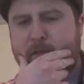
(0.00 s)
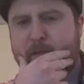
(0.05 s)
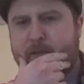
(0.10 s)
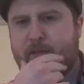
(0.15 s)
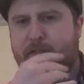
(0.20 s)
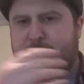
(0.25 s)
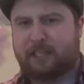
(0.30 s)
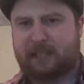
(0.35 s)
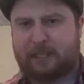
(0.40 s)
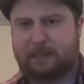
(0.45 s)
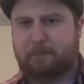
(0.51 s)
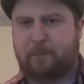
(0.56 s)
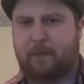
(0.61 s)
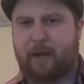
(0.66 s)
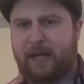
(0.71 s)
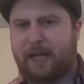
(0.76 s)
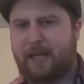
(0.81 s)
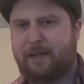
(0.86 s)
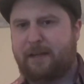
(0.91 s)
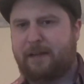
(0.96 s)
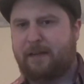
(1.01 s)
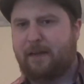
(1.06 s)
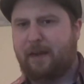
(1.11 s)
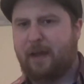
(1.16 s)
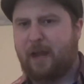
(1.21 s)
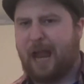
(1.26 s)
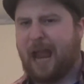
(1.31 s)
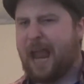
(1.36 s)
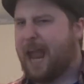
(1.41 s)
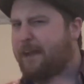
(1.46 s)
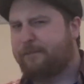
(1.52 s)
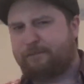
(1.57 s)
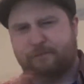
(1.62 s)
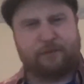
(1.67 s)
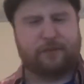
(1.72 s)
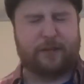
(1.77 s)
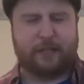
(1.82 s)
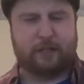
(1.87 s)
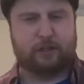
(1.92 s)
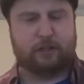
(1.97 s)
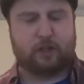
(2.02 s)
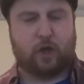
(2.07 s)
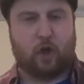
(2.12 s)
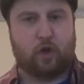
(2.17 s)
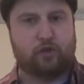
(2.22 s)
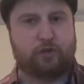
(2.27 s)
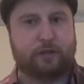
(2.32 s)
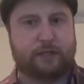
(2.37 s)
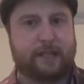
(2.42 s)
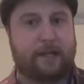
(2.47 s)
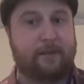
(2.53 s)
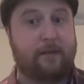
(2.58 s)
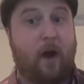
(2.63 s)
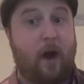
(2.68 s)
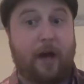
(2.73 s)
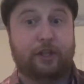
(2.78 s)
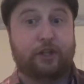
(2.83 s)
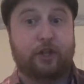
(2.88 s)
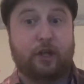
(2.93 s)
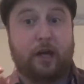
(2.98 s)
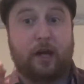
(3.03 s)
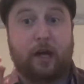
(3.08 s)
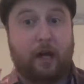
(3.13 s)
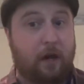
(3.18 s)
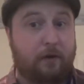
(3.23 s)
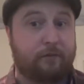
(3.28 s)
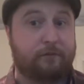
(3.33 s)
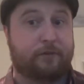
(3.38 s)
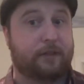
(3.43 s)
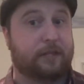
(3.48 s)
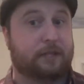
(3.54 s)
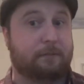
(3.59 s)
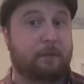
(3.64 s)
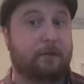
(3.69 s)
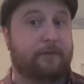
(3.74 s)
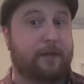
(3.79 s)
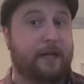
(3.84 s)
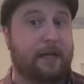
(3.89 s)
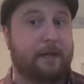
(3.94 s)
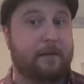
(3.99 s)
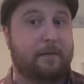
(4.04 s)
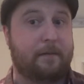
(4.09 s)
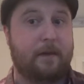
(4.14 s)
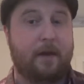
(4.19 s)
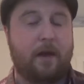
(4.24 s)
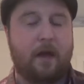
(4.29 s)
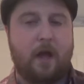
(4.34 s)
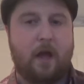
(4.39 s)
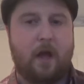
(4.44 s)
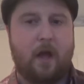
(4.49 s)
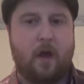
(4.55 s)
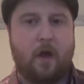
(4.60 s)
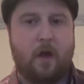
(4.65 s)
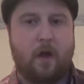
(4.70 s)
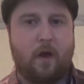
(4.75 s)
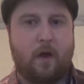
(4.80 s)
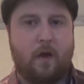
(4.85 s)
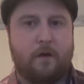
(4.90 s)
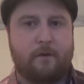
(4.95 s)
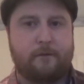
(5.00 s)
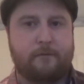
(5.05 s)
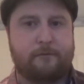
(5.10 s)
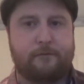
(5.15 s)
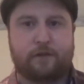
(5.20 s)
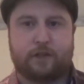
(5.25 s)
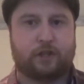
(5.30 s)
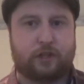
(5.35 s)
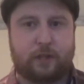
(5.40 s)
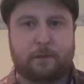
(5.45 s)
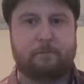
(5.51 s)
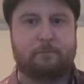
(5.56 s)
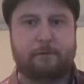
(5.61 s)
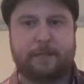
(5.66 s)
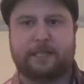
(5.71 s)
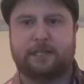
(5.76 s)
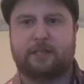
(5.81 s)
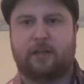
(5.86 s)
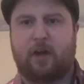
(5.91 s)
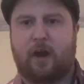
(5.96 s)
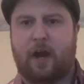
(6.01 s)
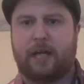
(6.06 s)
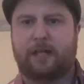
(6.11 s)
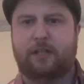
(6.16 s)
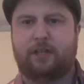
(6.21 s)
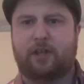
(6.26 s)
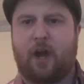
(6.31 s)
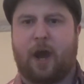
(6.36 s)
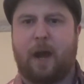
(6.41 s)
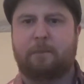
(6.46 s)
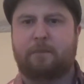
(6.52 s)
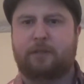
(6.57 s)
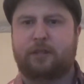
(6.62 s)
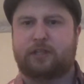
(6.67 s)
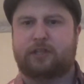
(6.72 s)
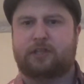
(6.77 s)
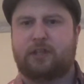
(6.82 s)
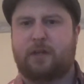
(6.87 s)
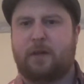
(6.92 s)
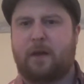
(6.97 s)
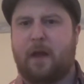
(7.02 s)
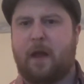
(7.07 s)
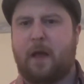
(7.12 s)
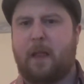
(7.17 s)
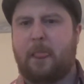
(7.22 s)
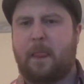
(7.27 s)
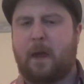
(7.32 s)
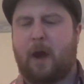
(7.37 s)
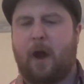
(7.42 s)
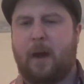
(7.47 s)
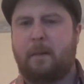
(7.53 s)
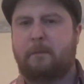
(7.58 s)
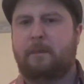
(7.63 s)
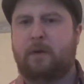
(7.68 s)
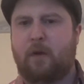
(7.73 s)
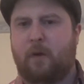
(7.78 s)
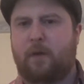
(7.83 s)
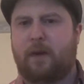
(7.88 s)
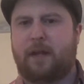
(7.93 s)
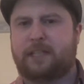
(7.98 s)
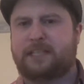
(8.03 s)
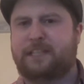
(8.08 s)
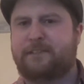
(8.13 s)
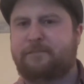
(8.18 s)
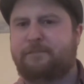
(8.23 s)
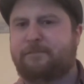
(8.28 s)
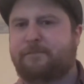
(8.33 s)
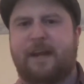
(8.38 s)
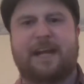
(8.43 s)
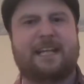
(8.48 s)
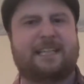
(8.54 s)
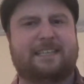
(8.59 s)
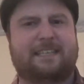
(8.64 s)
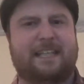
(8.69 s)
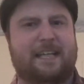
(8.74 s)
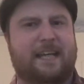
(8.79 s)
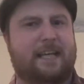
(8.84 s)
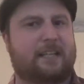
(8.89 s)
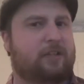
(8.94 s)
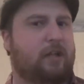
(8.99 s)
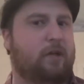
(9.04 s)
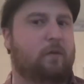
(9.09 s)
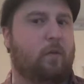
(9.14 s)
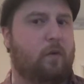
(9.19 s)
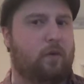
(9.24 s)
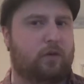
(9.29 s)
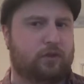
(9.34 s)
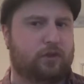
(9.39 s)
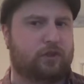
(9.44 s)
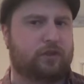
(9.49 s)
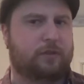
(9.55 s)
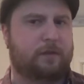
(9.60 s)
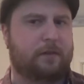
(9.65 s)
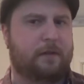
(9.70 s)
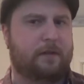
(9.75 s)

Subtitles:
despite everything to the contrary saying that I should love this movie, for some reason I'm not as invested as I was.